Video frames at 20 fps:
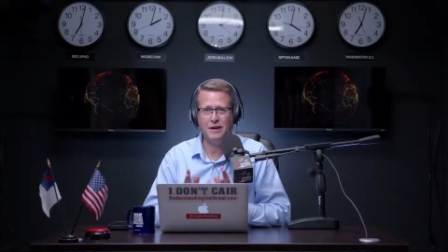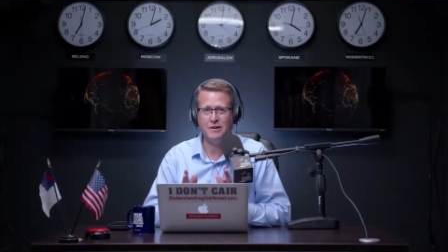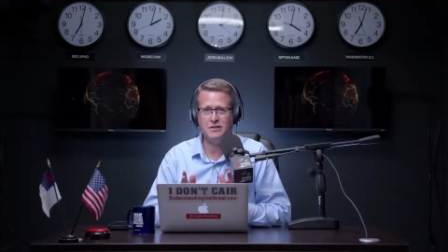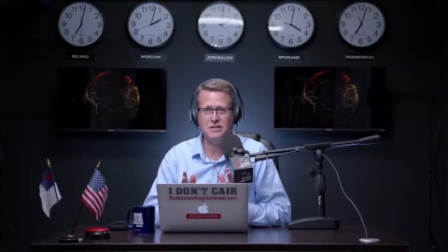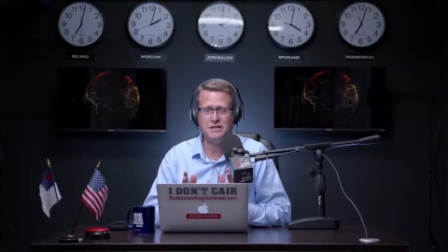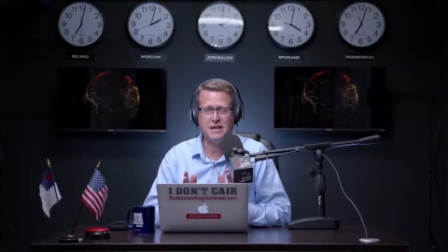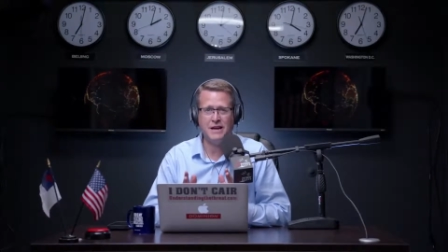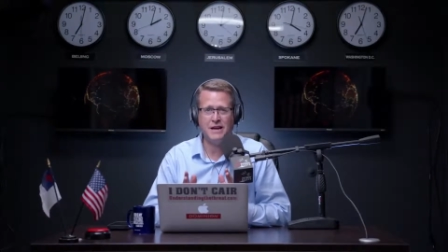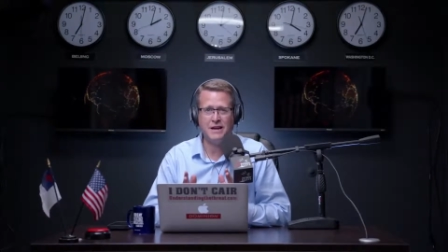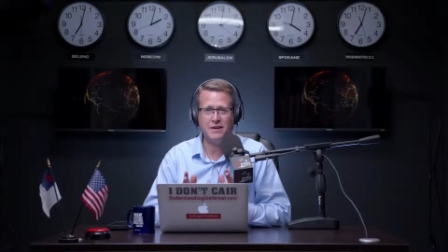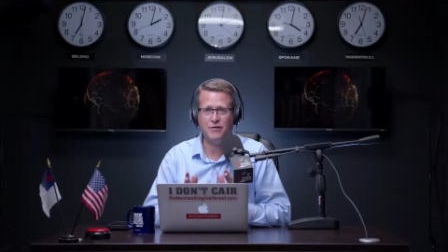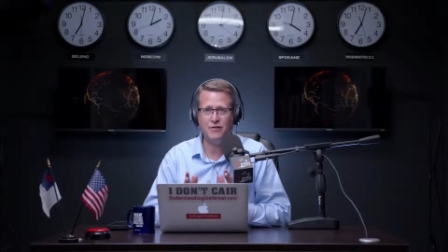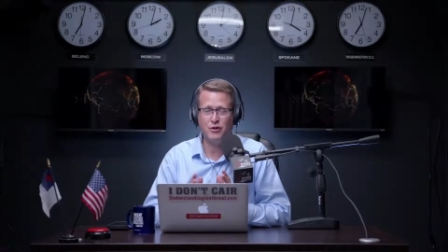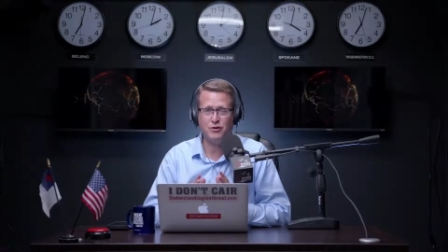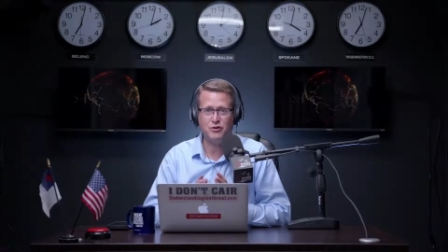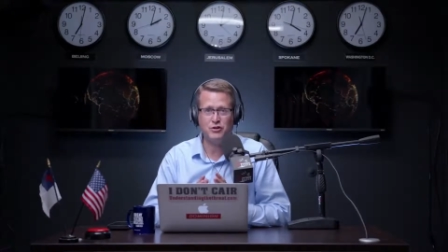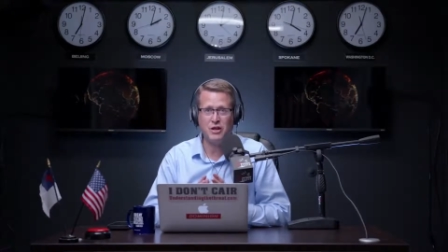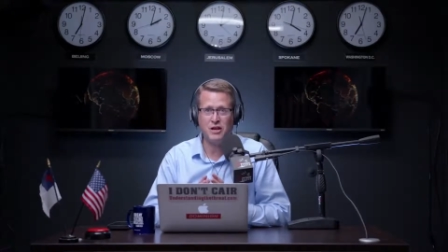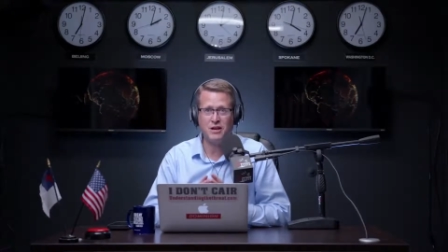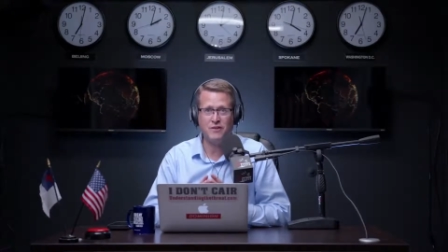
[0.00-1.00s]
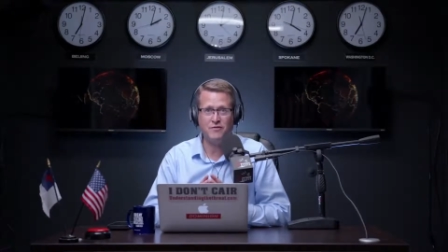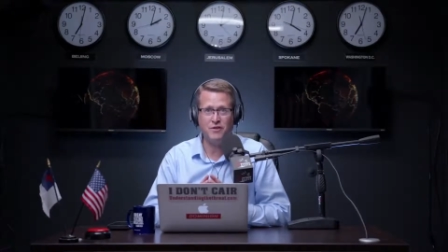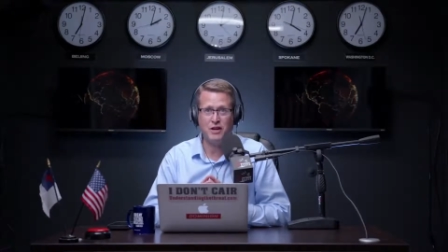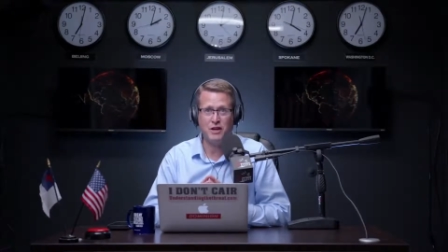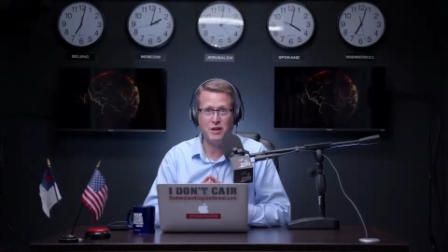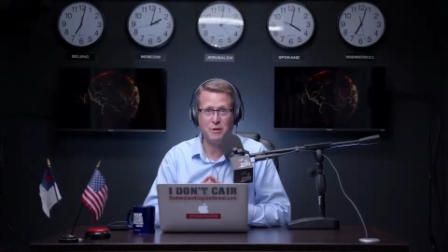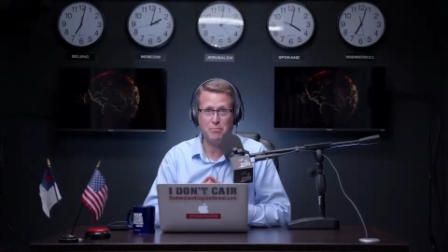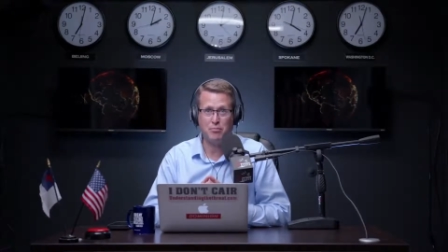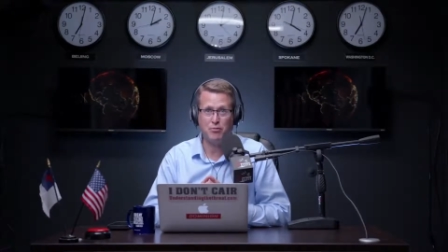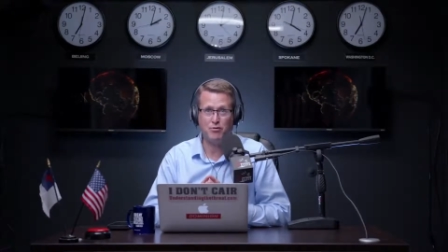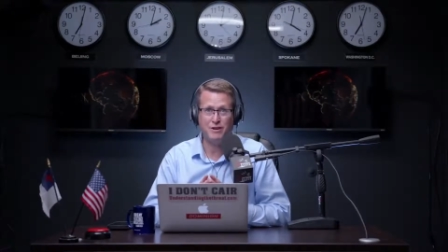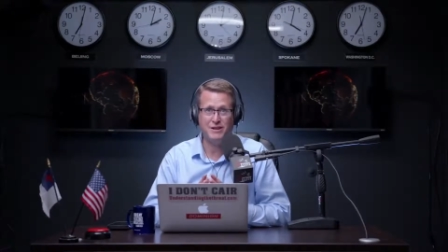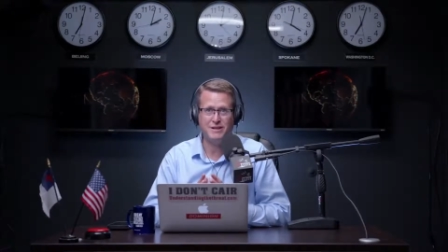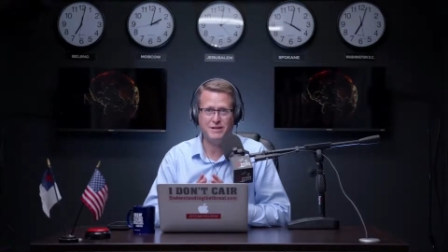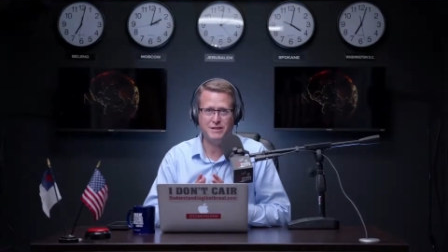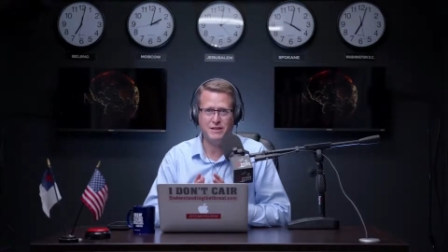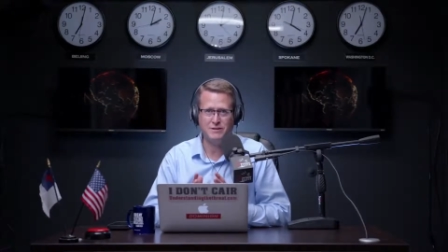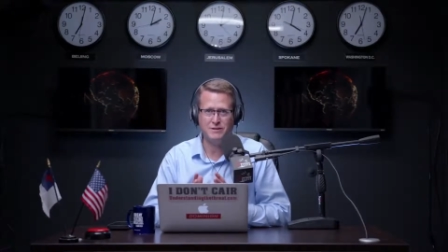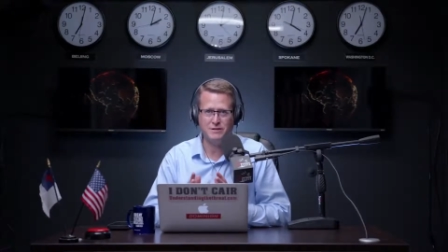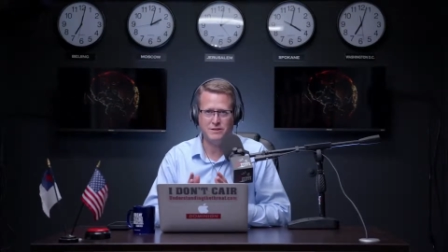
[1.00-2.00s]
it's not even, there's not even any
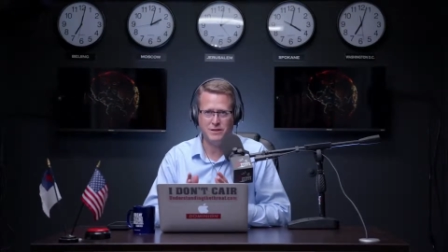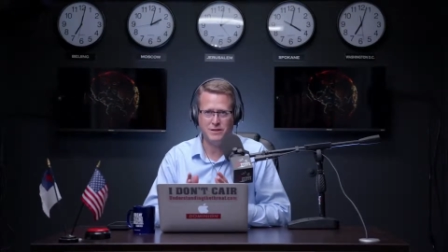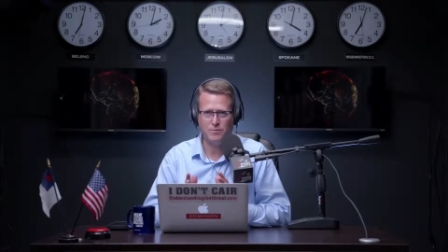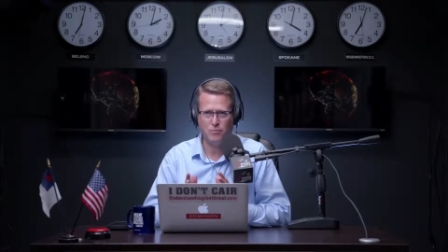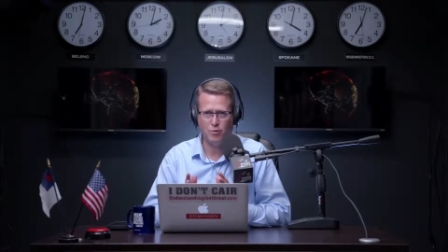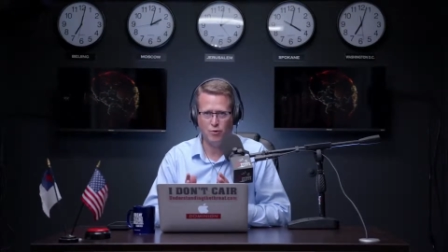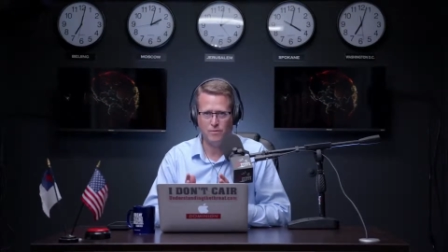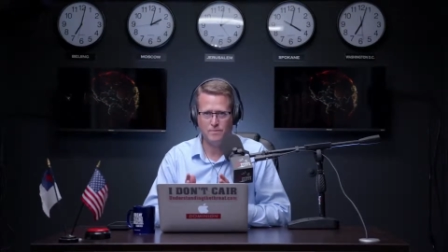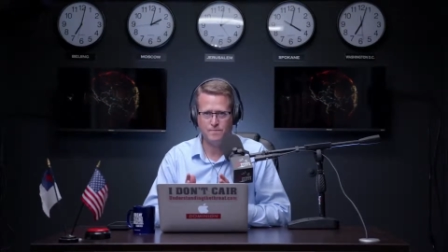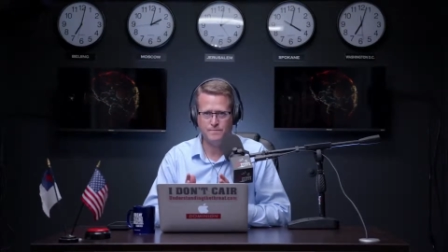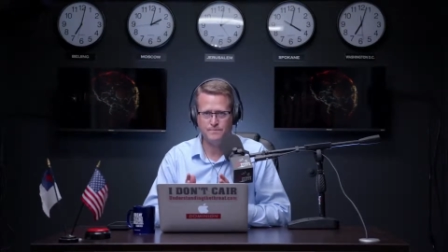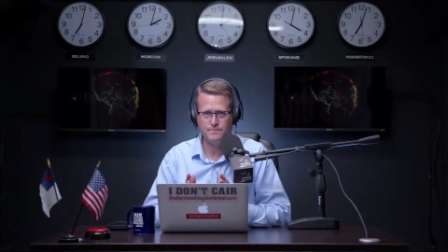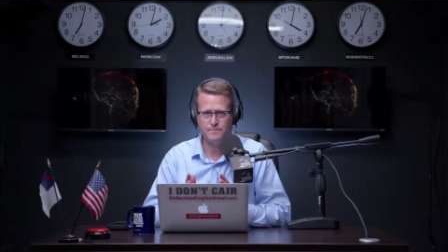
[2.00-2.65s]
pretense anymore.